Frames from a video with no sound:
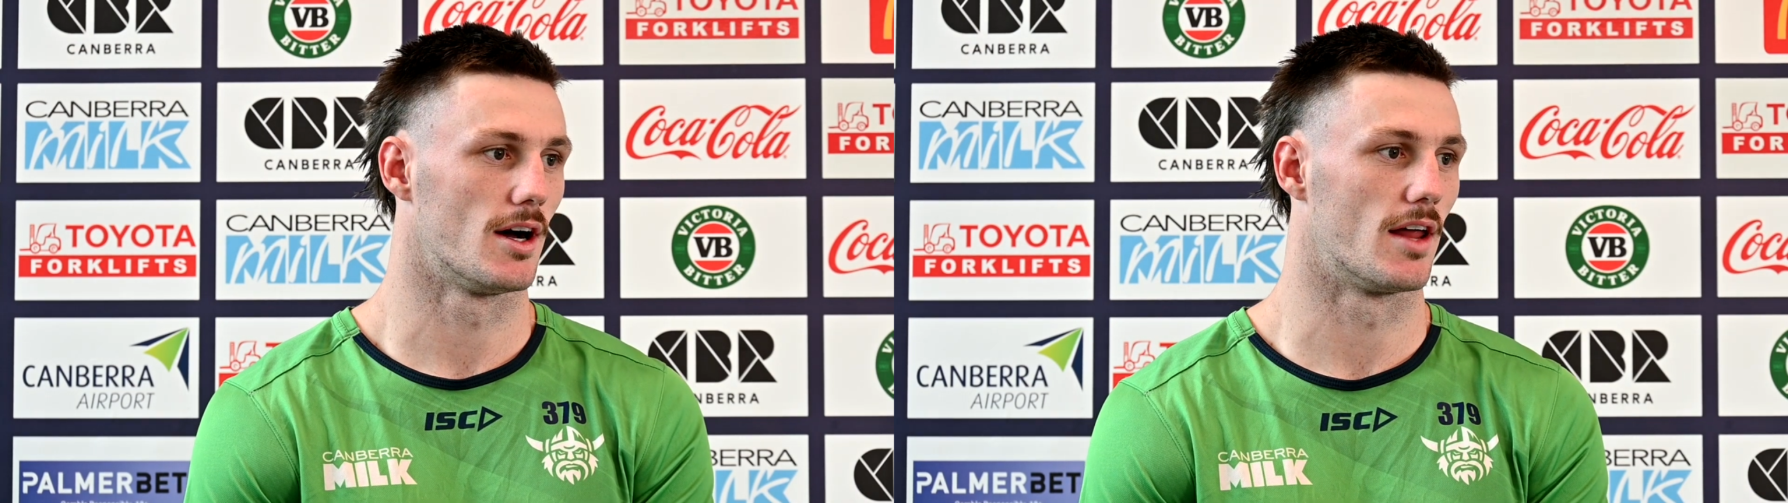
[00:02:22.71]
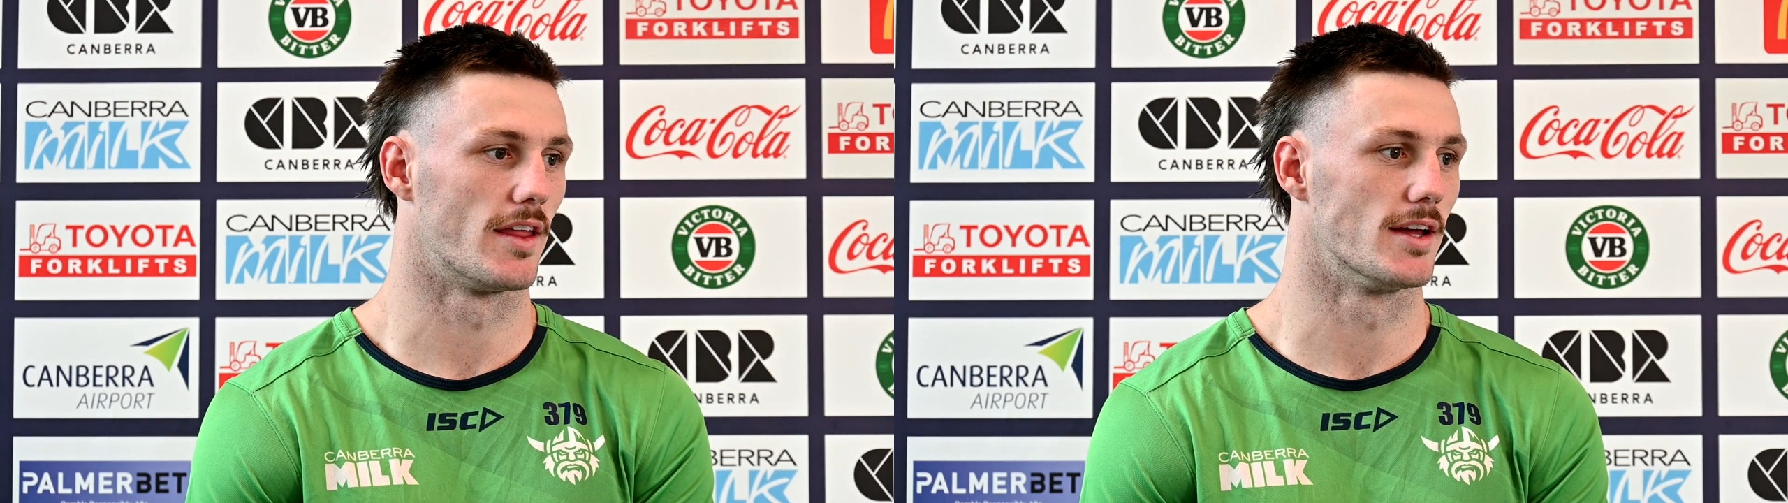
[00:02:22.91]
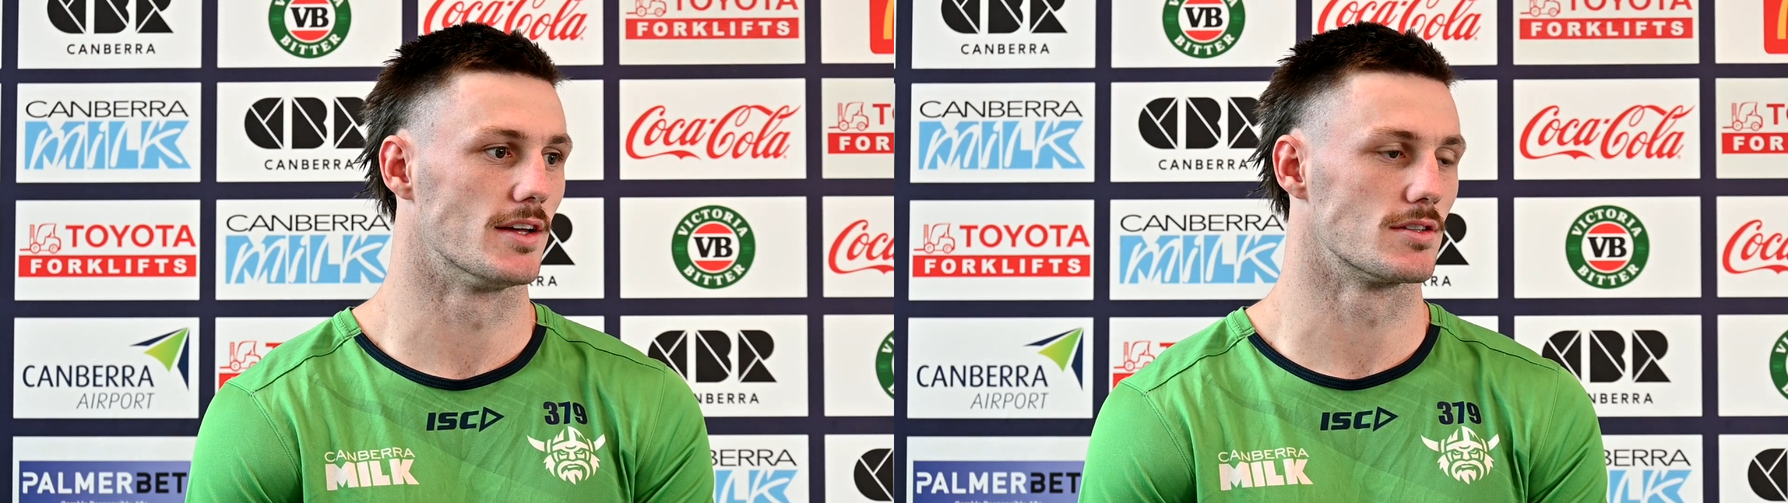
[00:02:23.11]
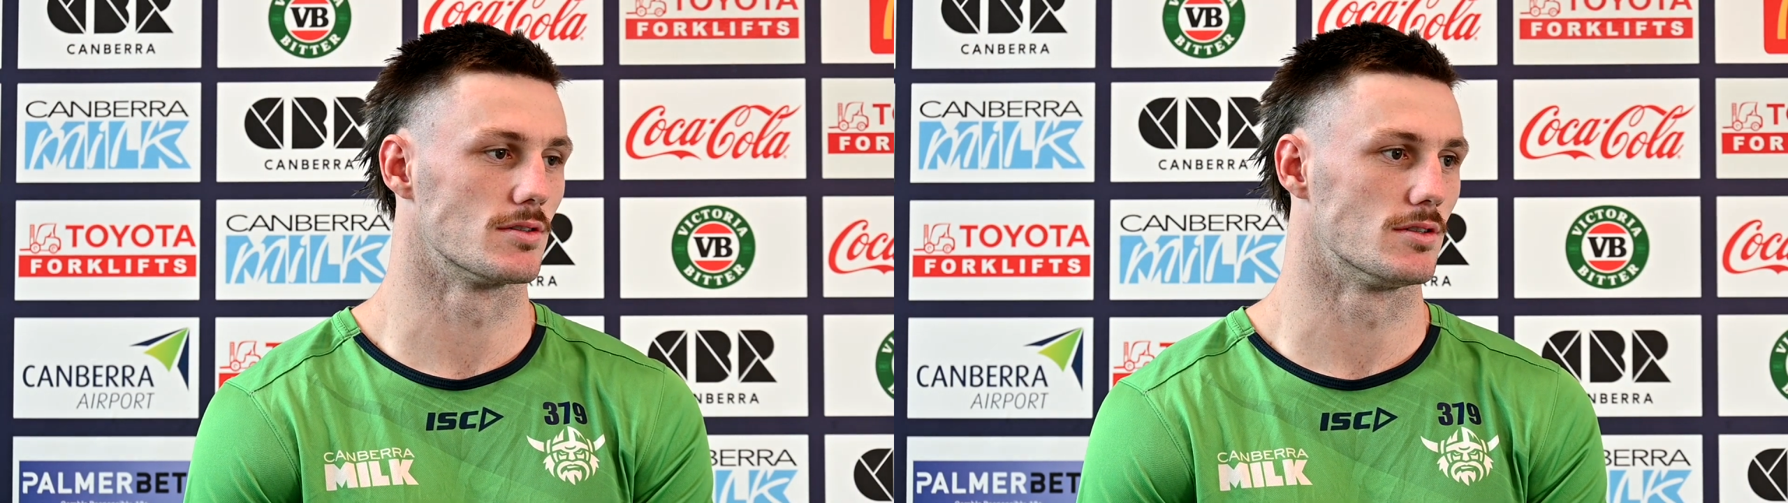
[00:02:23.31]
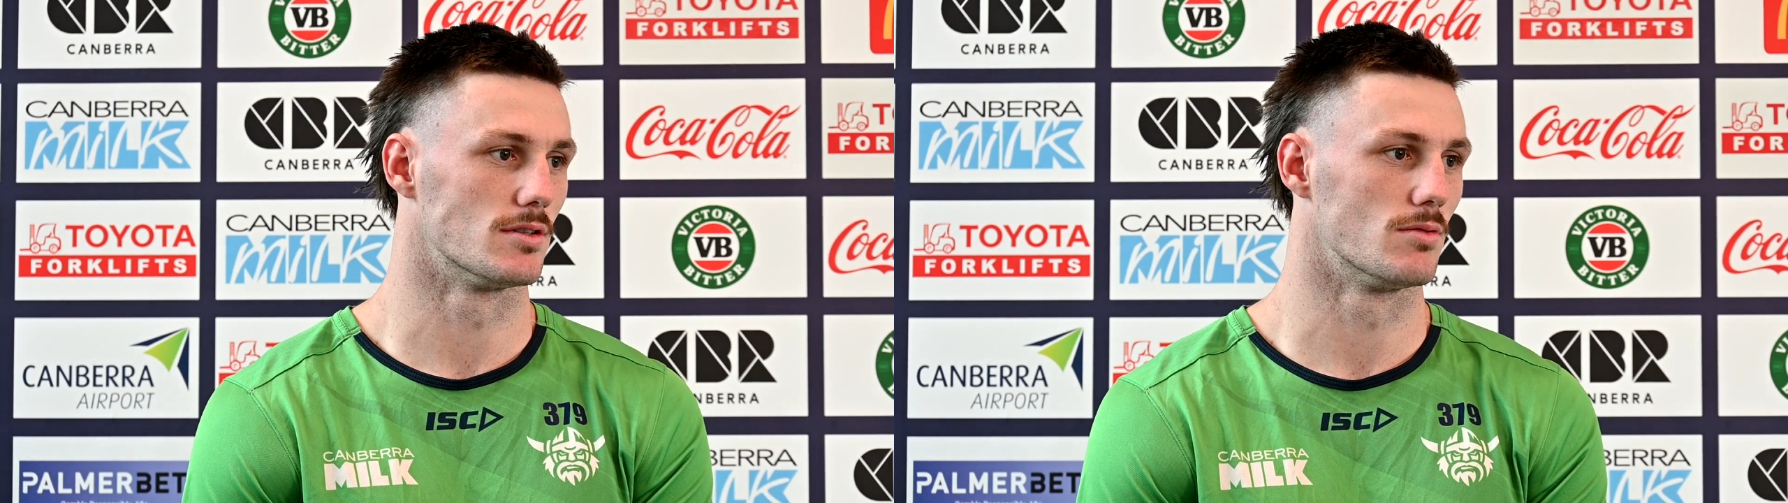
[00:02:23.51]
theirs
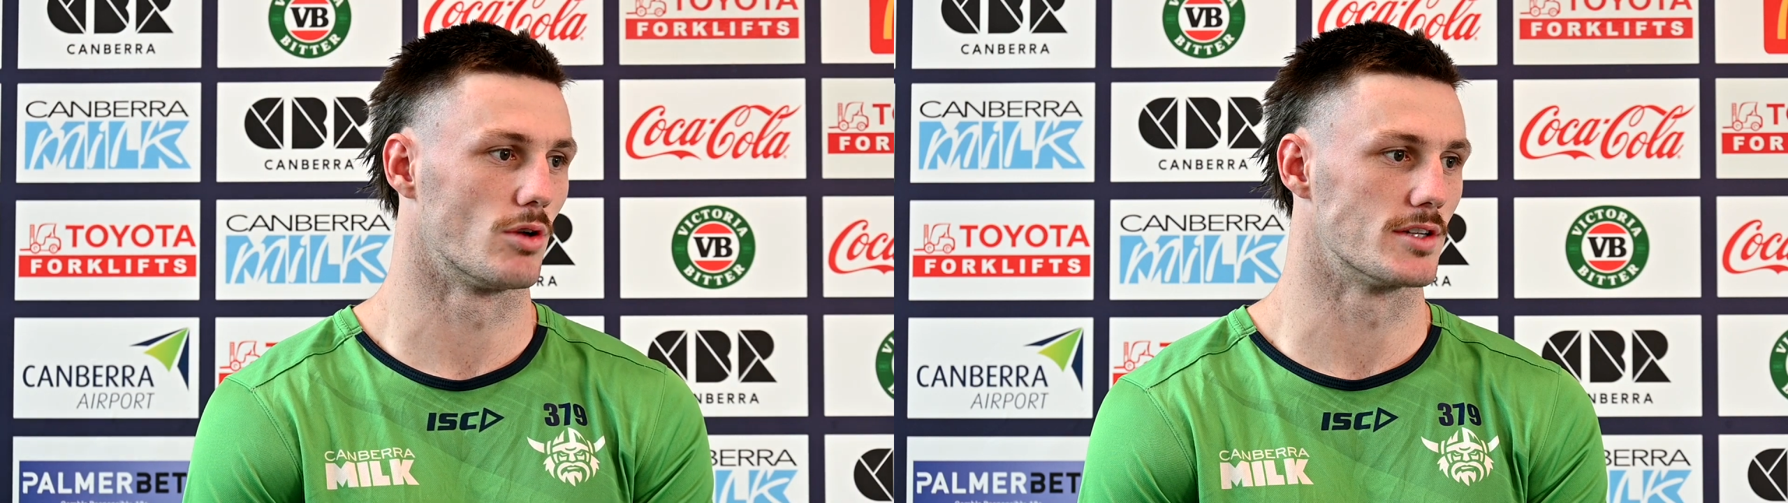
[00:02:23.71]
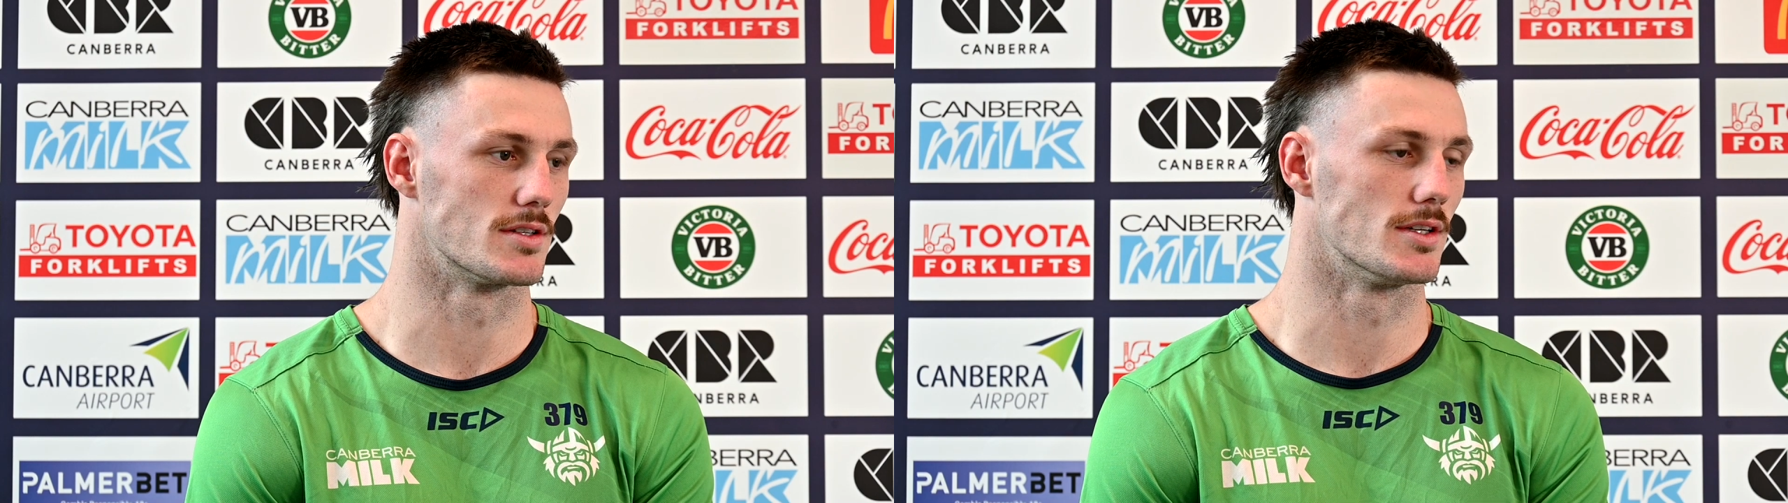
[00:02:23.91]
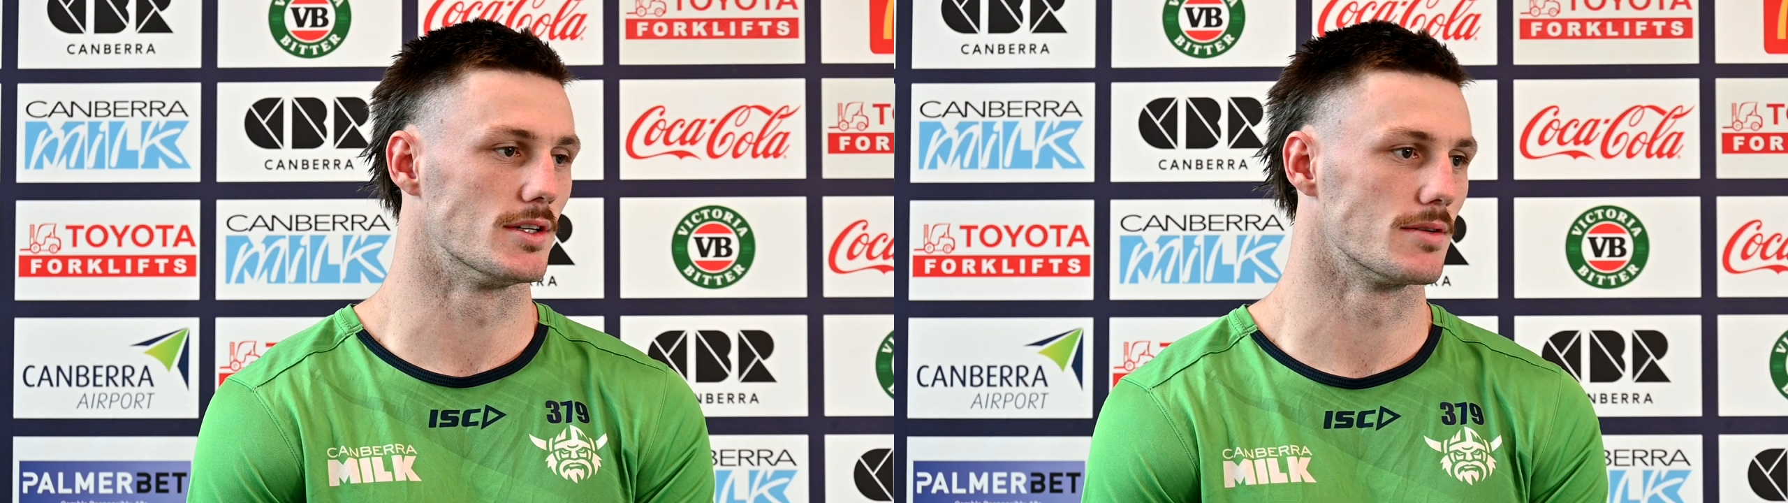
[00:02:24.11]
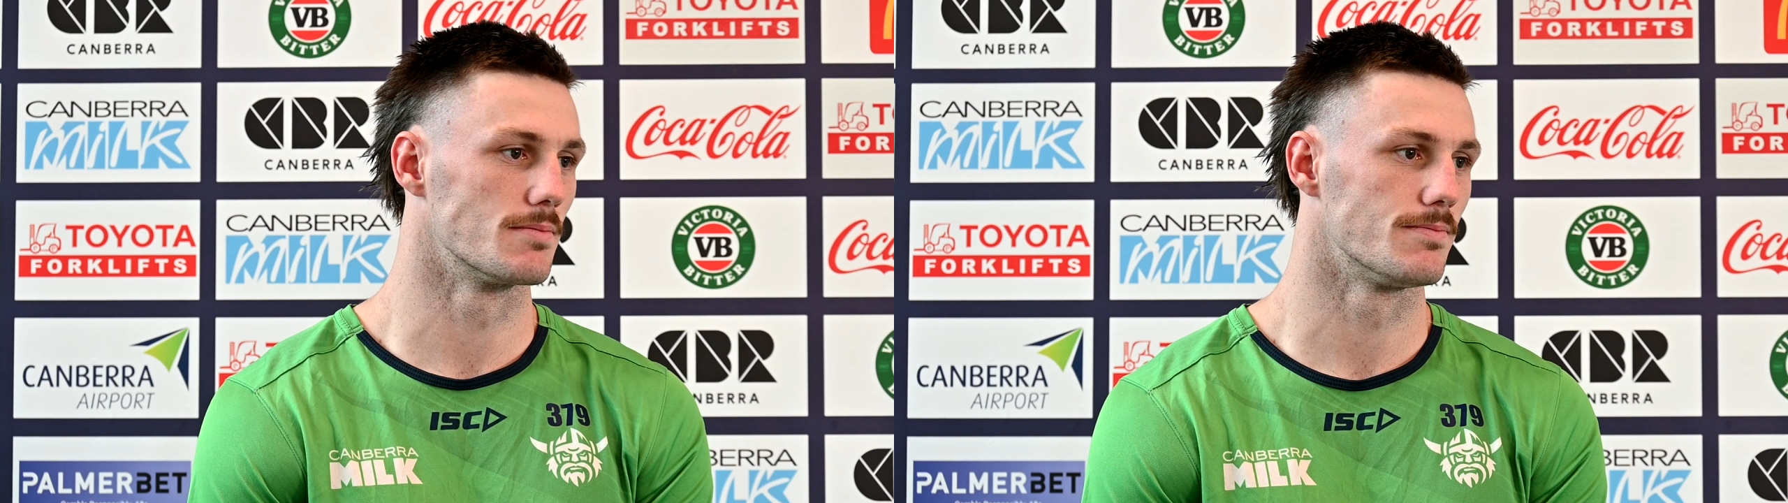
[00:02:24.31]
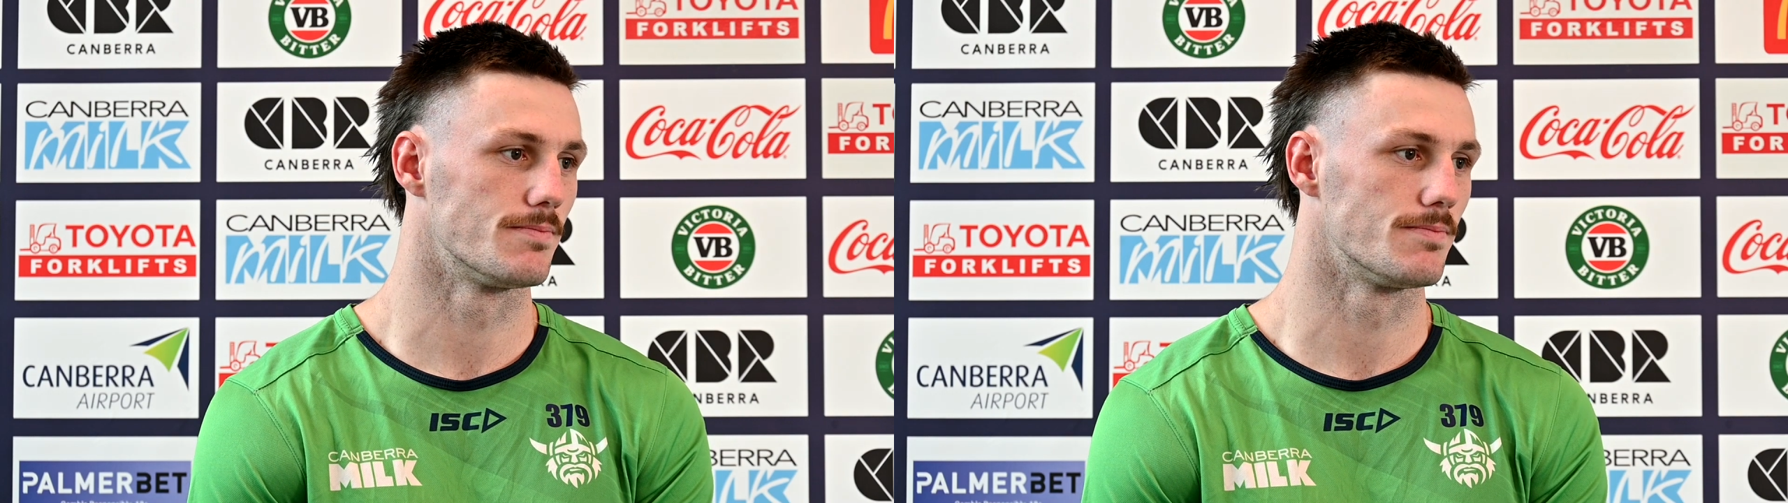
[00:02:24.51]
or what isn't theirs.